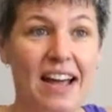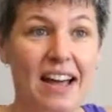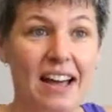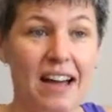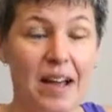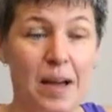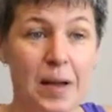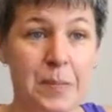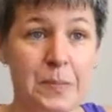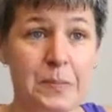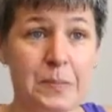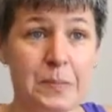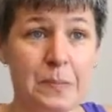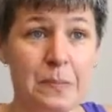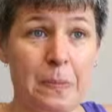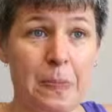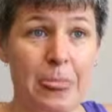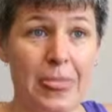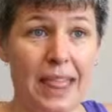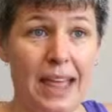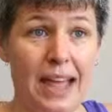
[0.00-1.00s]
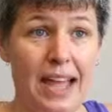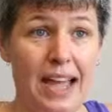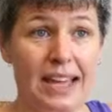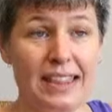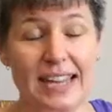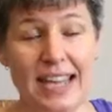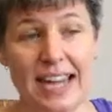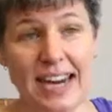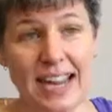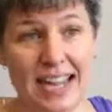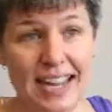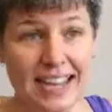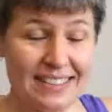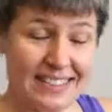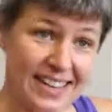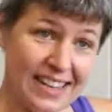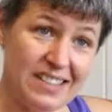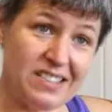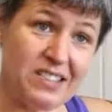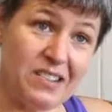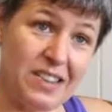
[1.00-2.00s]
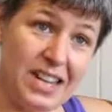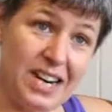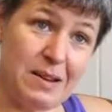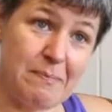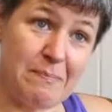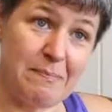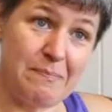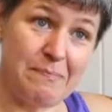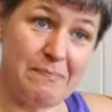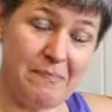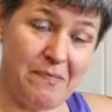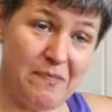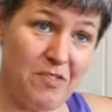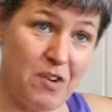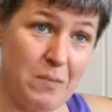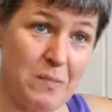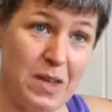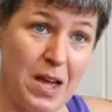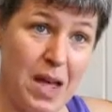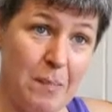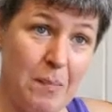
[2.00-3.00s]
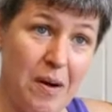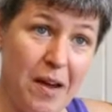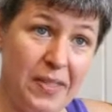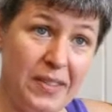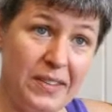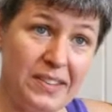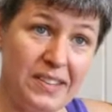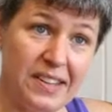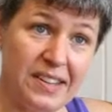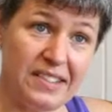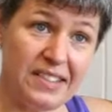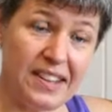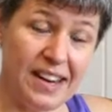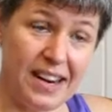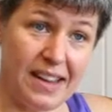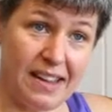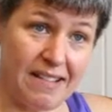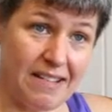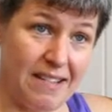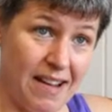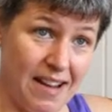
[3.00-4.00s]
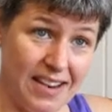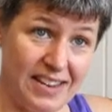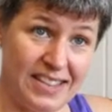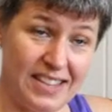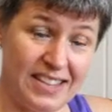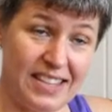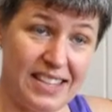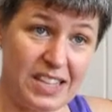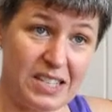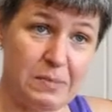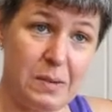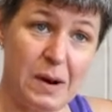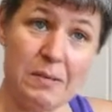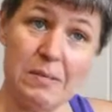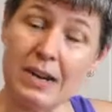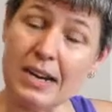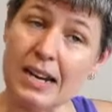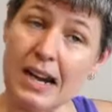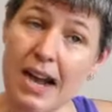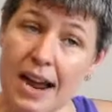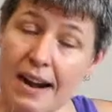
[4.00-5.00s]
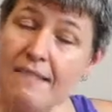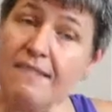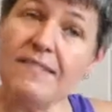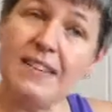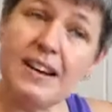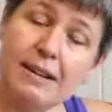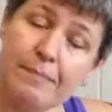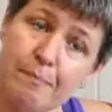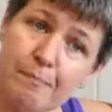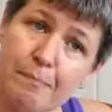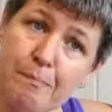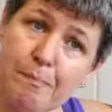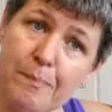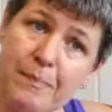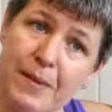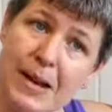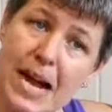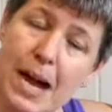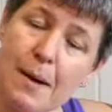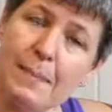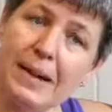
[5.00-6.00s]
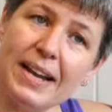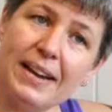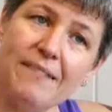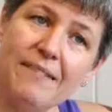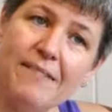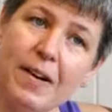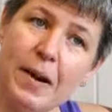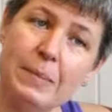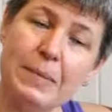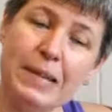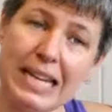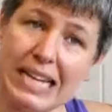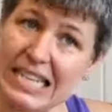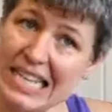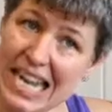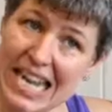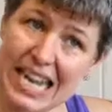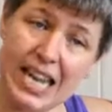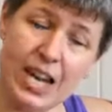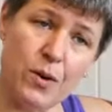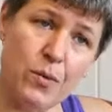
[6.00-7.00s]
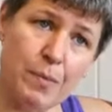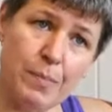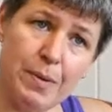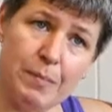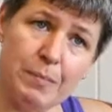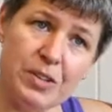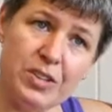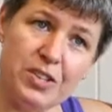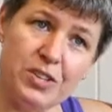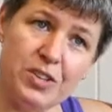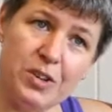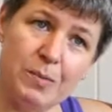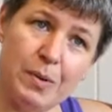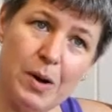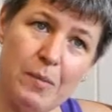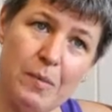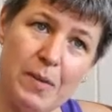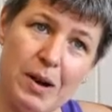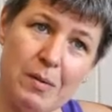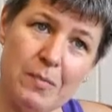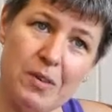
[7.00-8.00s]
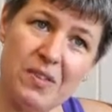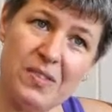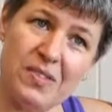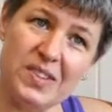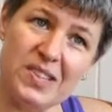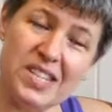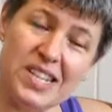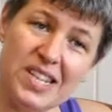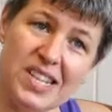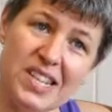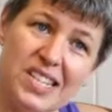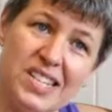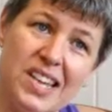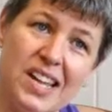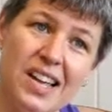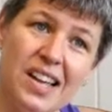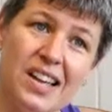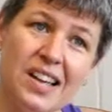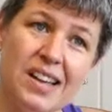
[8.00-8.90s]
And then I formed the hypothesis that I did the experiment, kind of coming from, like, taking what people knew about metamorphosis,